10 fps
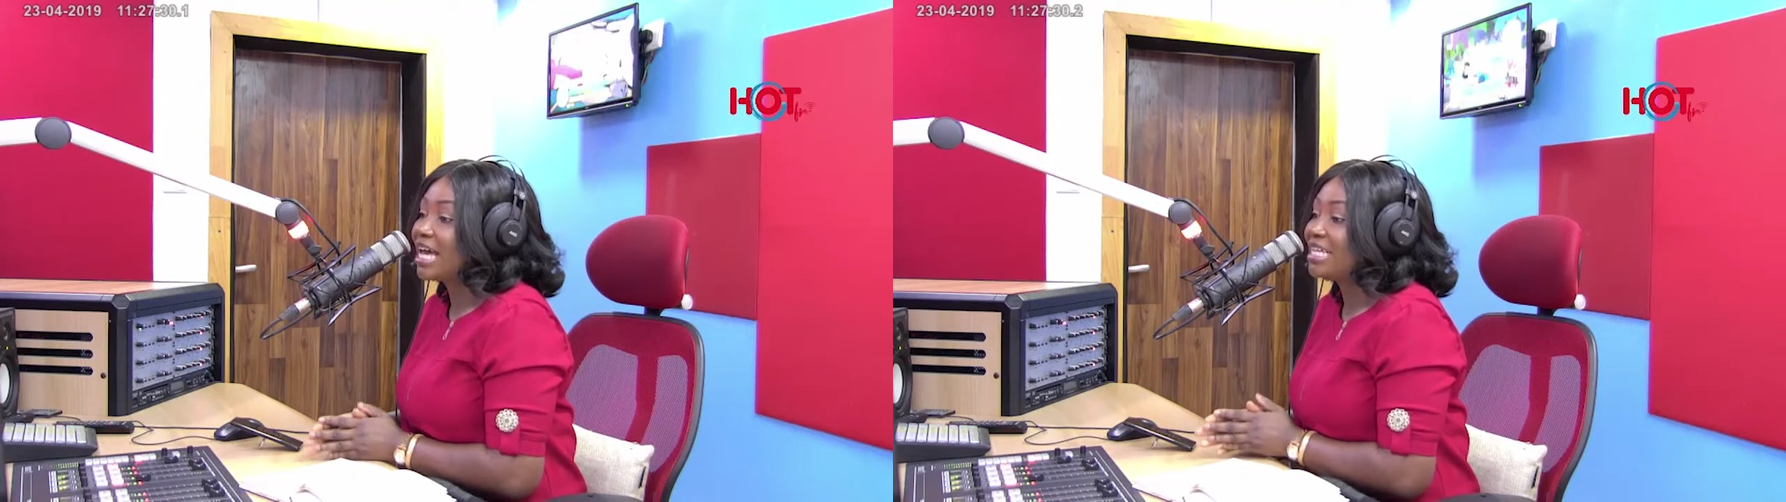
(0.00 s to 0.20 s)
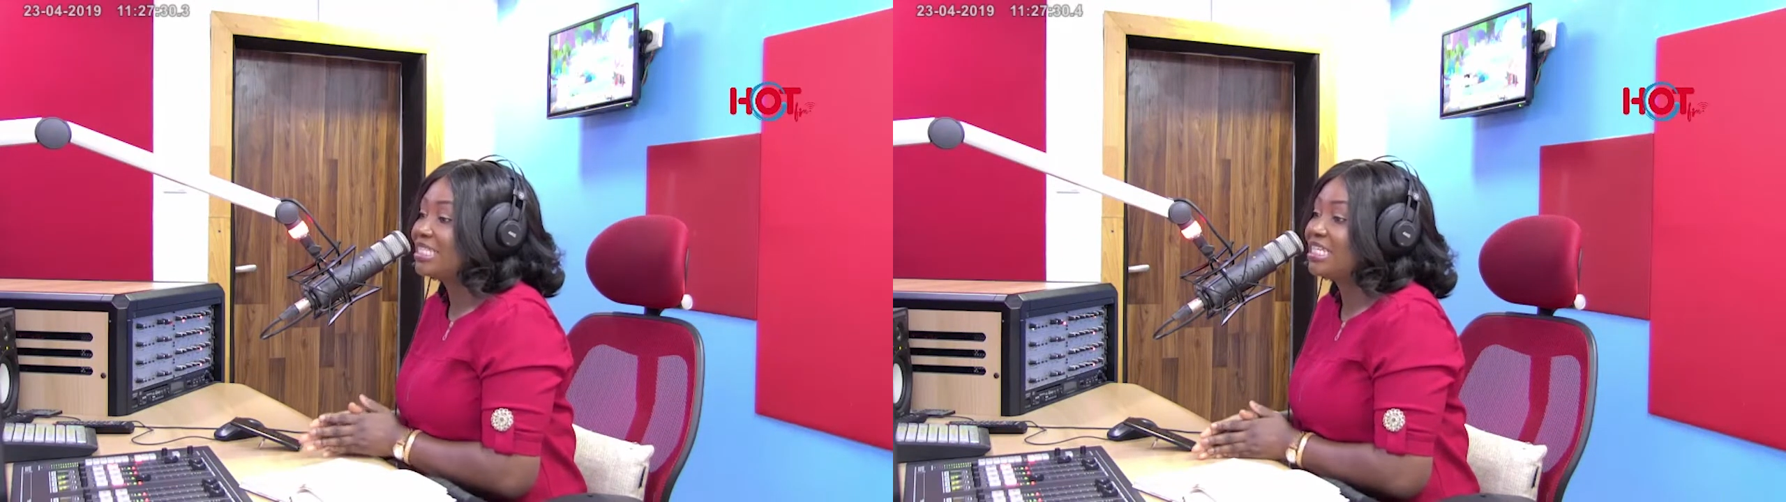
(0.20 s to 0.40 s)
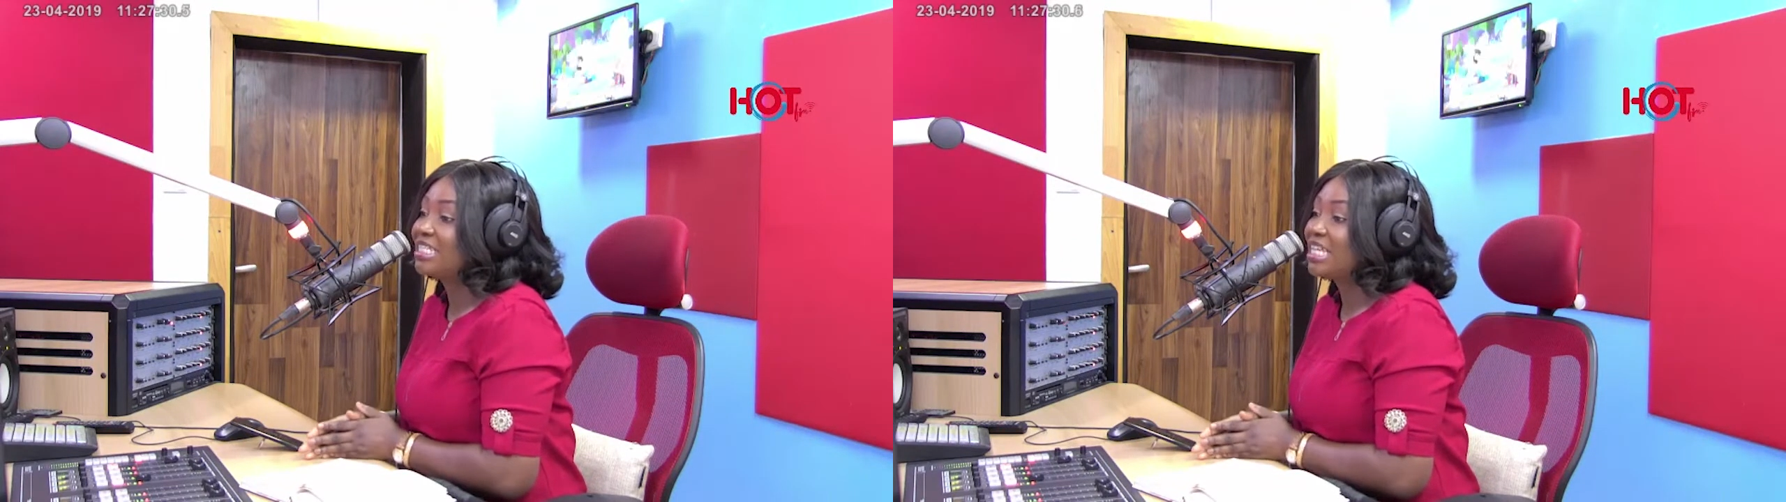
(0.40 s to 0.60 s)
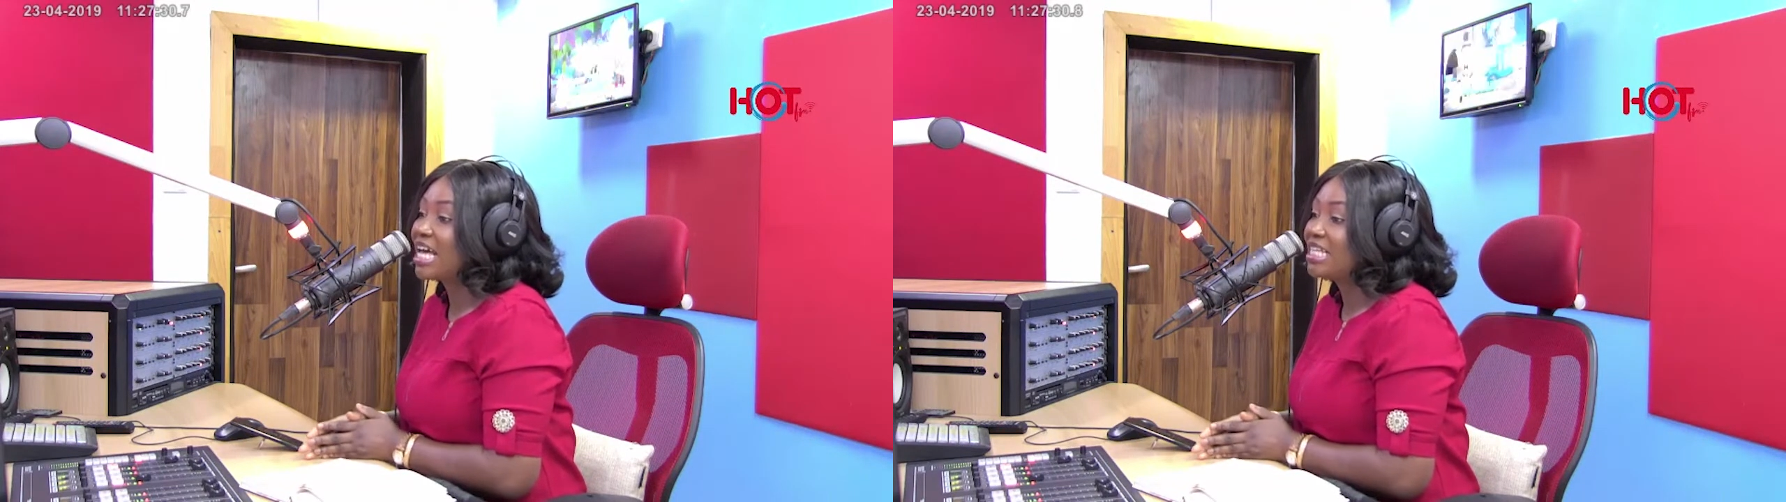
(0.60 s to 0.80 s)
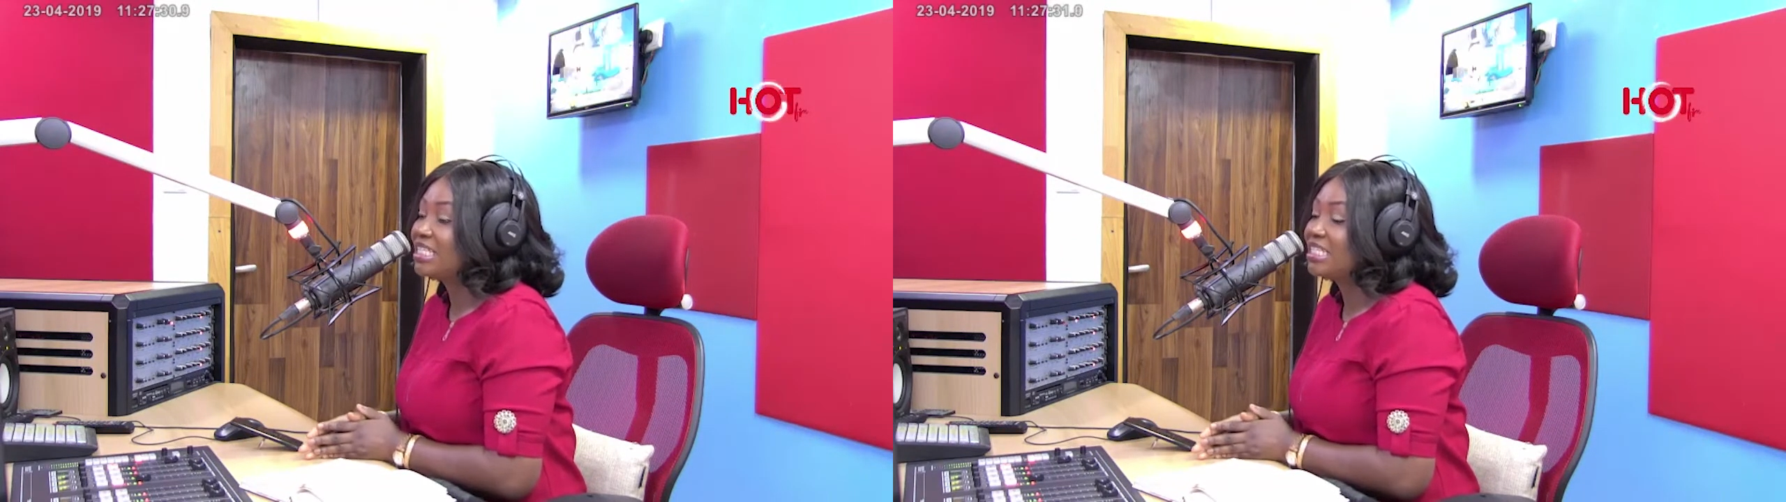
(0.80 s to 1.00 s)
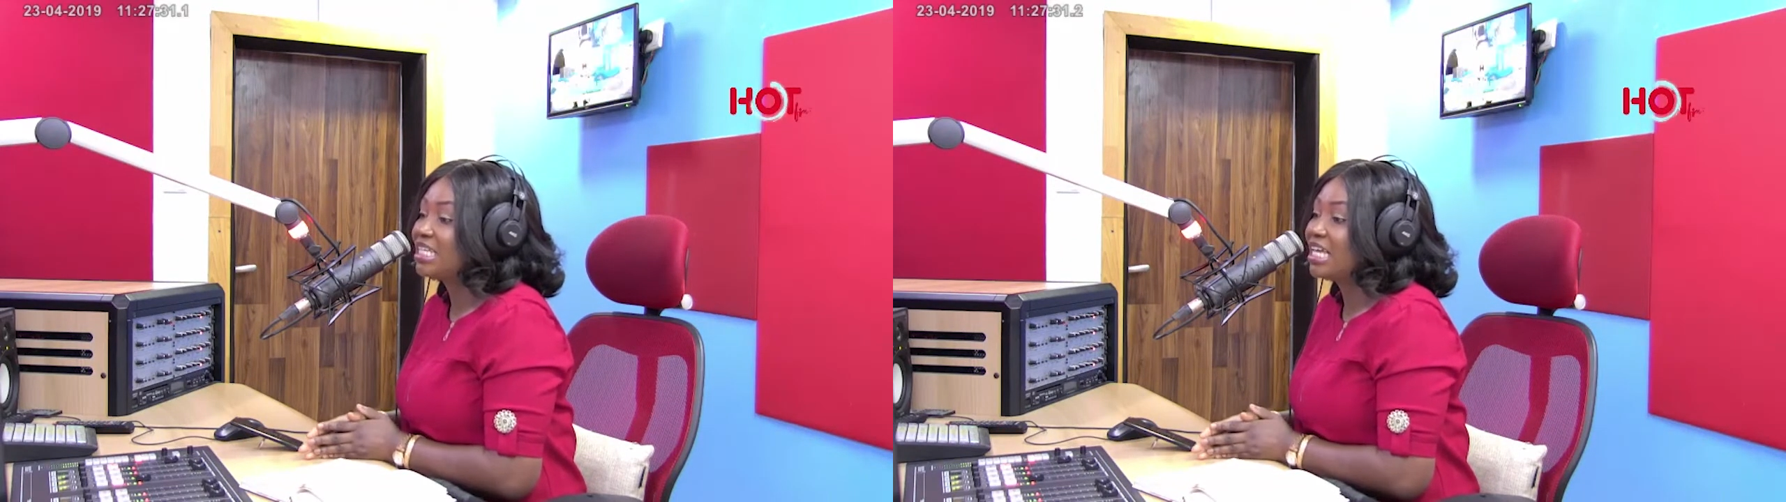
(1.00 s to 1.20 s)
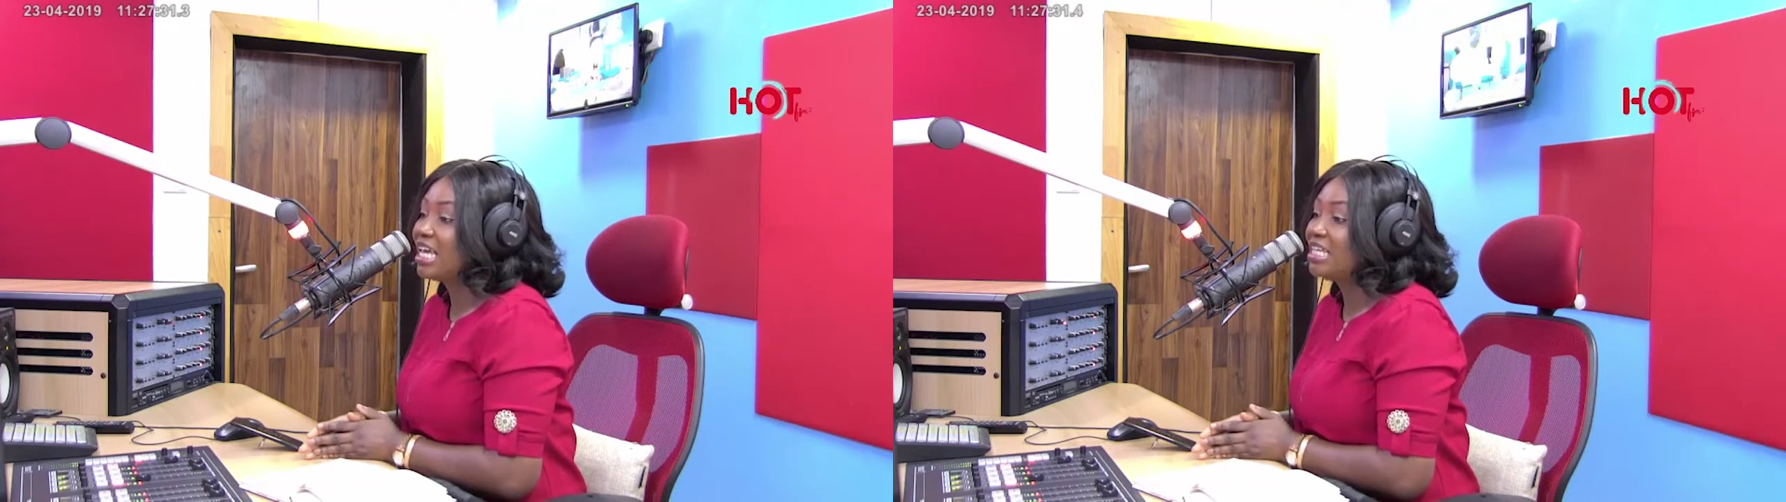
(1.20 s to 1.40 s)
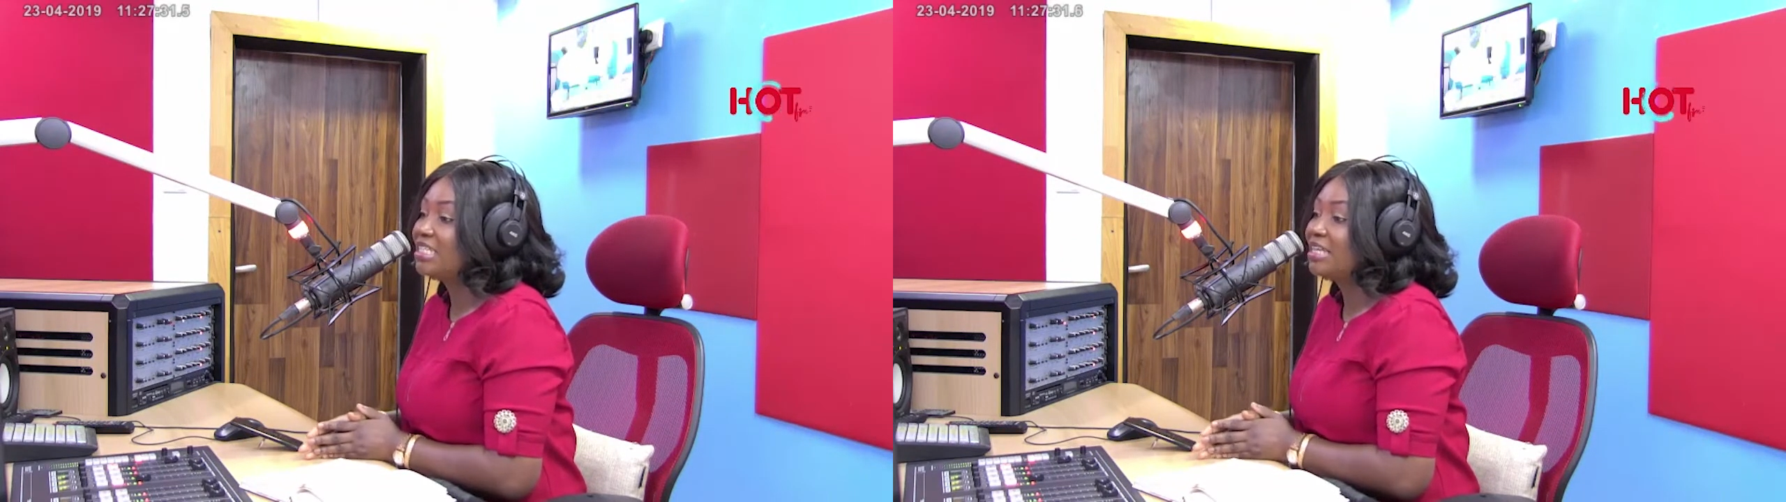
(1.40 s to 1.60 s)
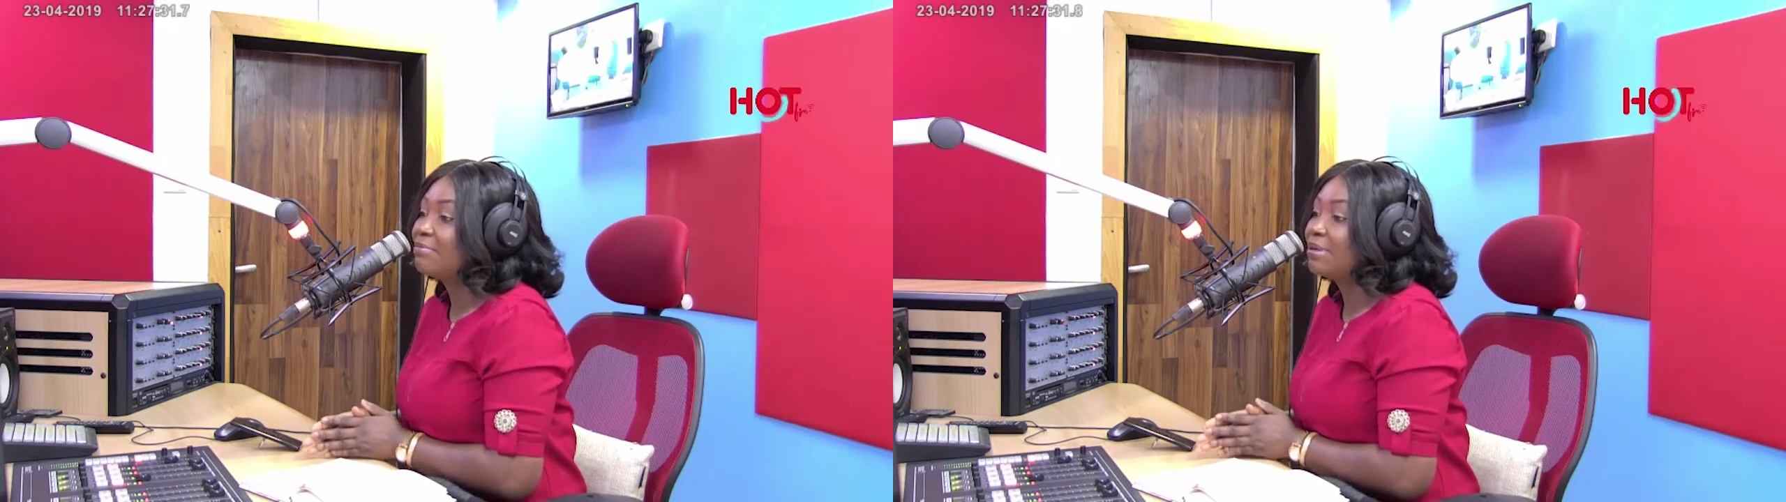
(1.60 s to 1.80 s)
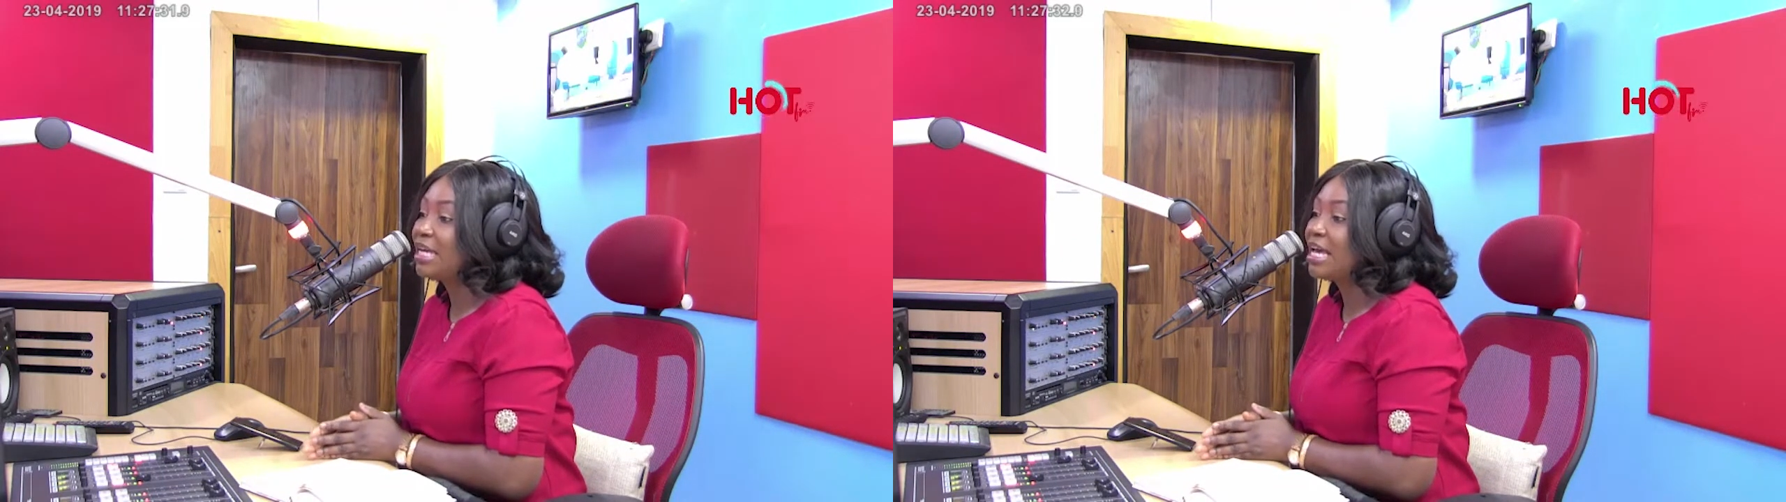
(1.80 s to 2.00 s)
assets as a
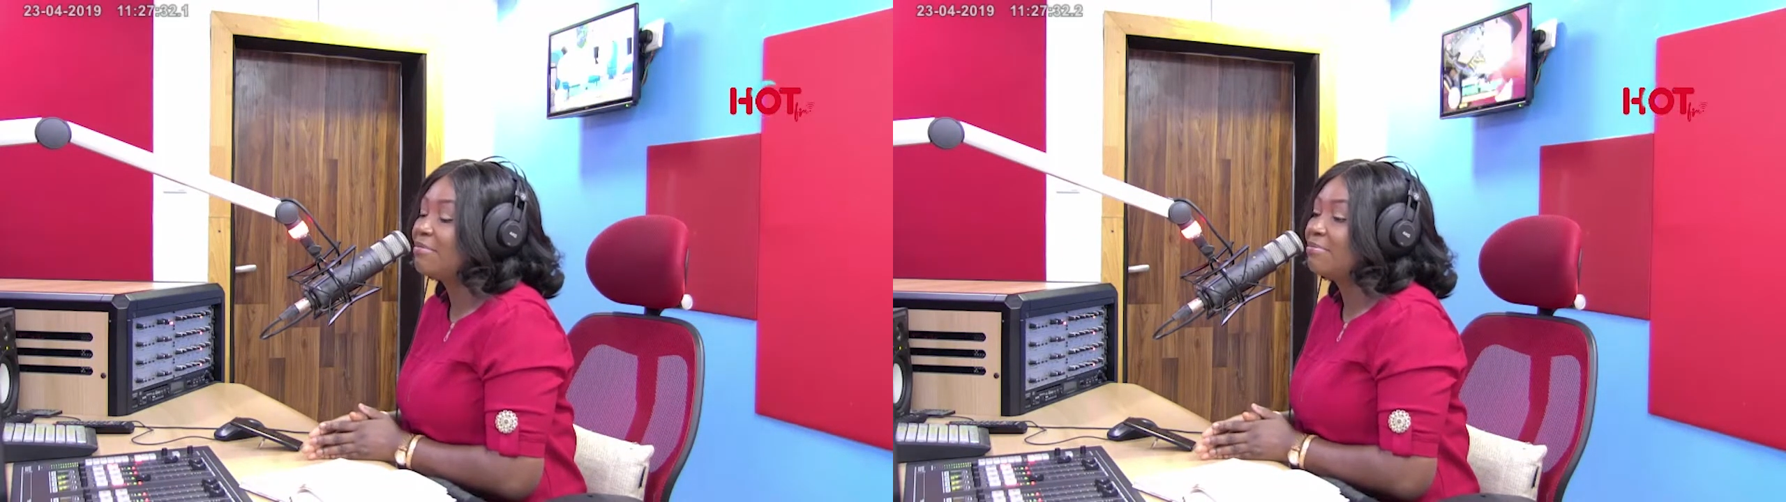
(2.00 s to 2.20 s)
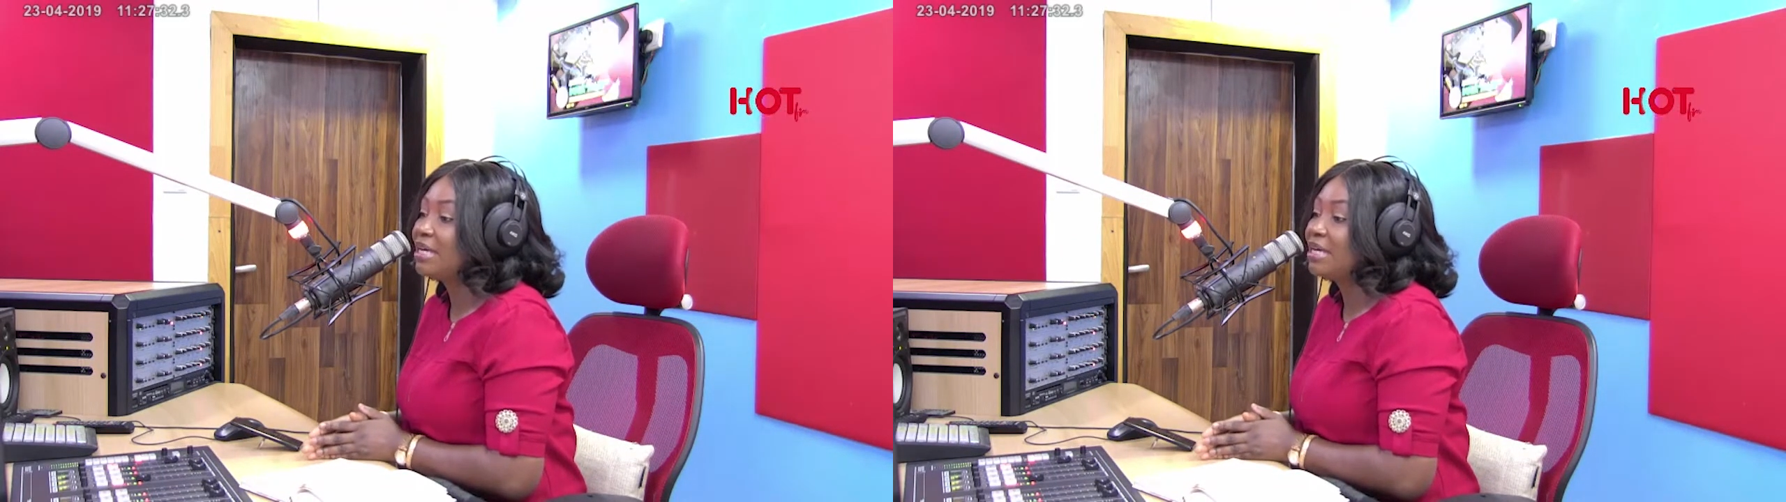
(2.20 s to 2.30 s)
team player